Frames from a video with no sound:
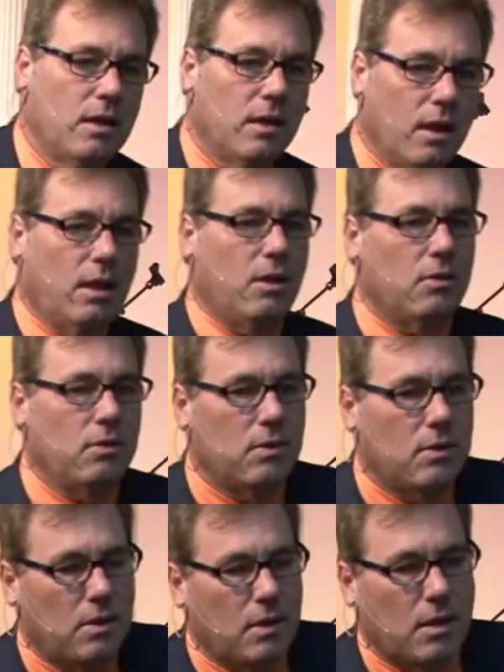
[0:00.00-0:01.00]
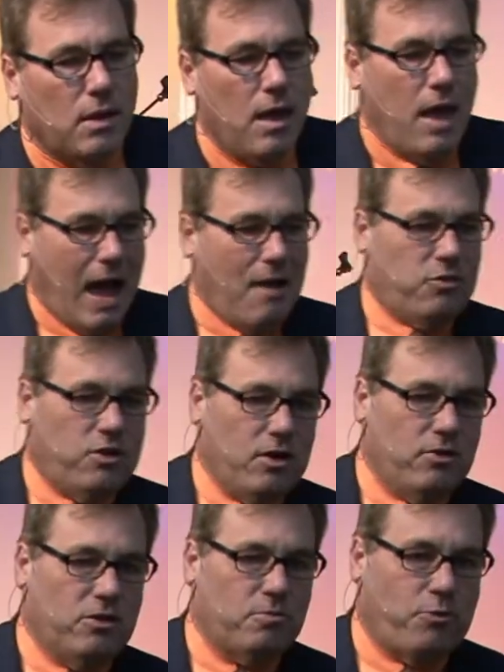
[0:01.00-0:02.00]
Hello? I've
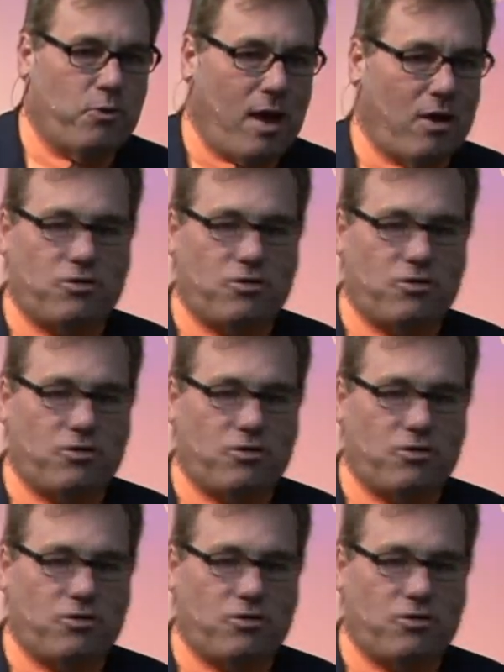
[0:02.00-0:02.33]
shared this before. I'll